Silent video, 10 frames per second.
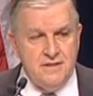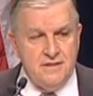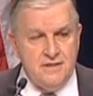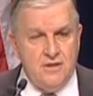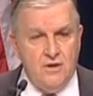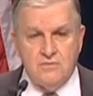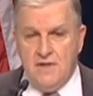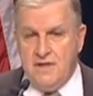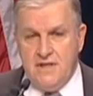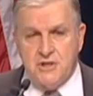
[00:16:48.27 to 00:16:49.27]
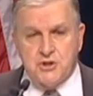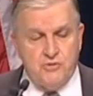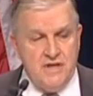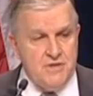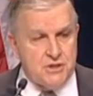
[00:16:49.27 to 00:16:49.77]
you know,
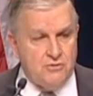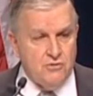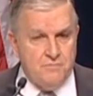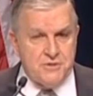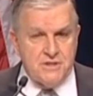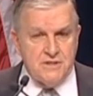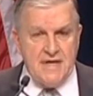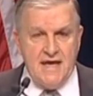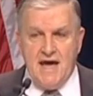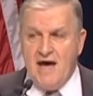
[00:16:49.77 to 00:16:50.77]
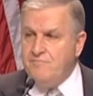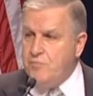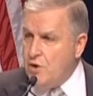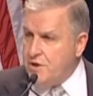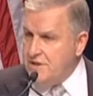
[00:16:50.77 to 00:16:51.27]
extremist groups, they have
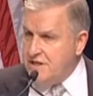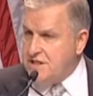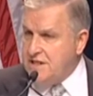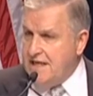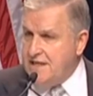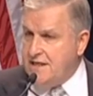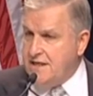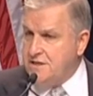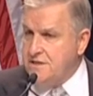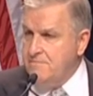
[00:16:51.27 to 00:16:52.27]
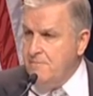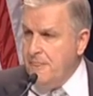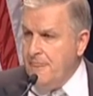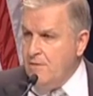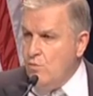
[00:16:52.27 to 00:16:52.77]
borderless identities.
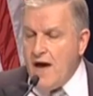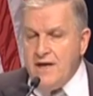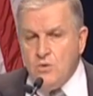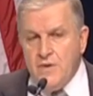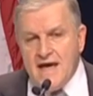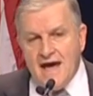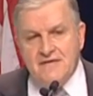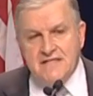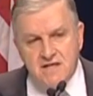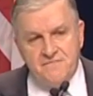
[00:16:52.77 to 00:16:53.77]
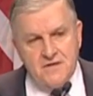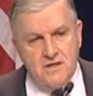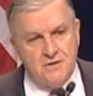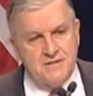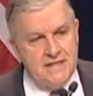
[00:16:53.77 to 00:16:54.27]
Why are we having
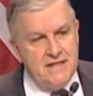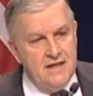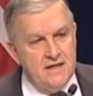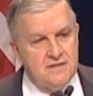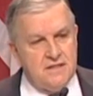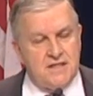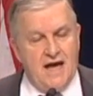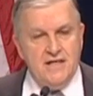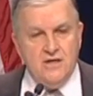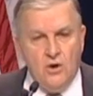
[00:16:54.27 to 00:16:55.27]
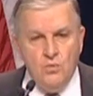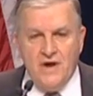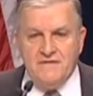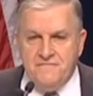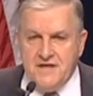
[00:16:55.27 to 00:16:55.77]
difficulty deciding on
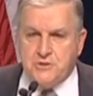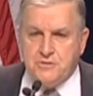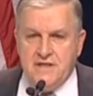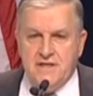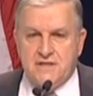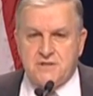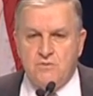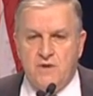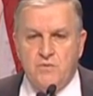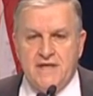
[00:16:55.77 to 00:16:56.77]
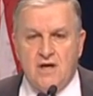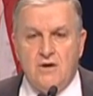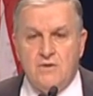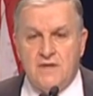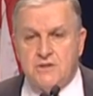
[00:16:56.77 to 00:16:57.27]
what victory is when we
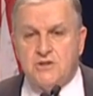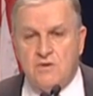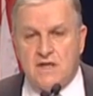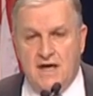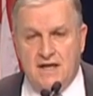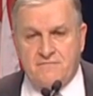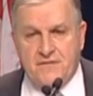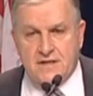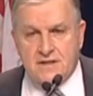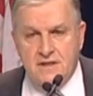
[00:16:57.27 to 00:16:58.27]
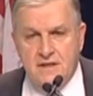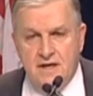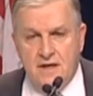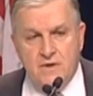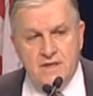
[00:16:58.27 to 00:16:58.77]
go into a conflict
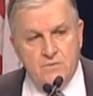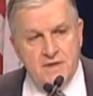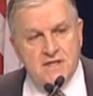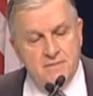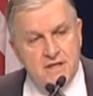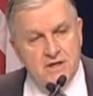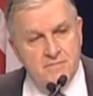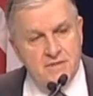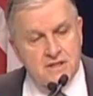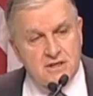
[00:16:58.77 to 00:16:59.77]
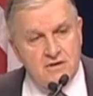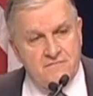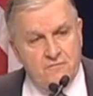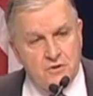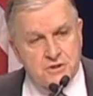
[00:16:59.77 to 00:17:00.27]
and we commit our military
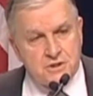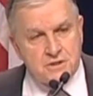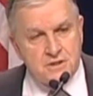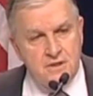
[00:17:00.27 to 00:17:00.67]
forces?